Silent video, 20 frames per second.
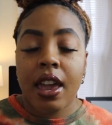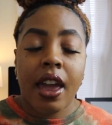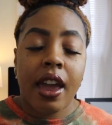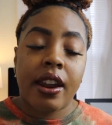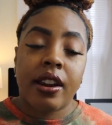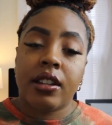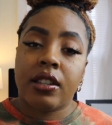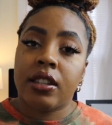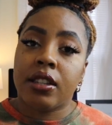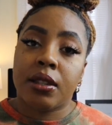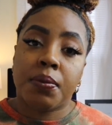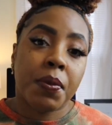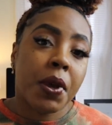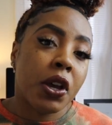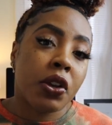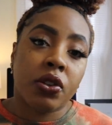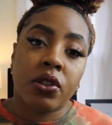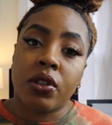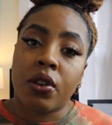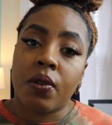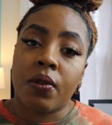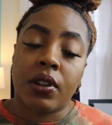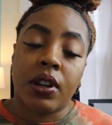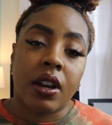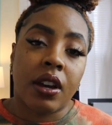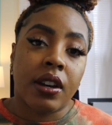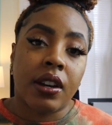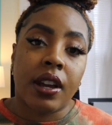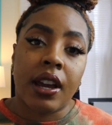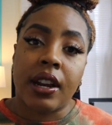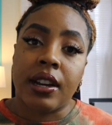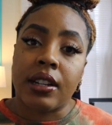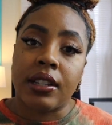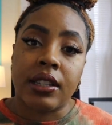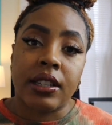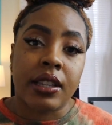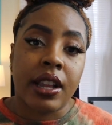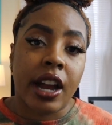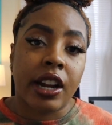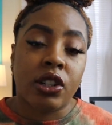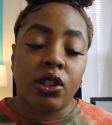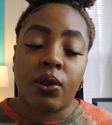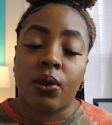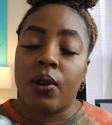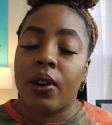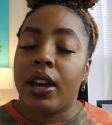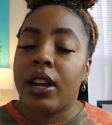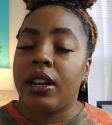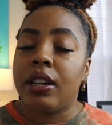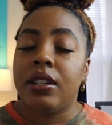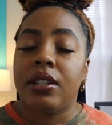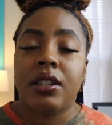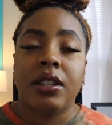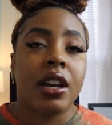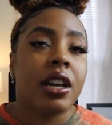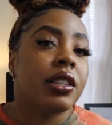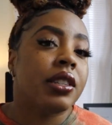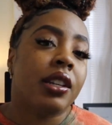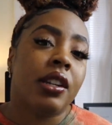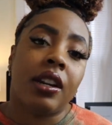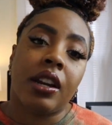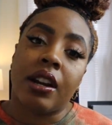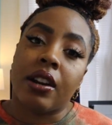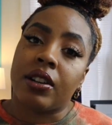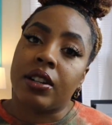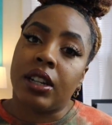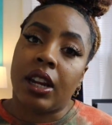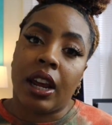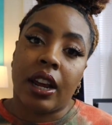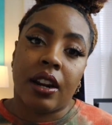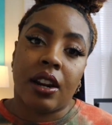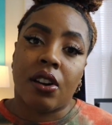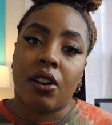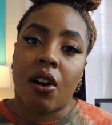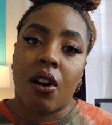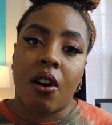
and it smells so good, and it's natural, and it doesn't irritate at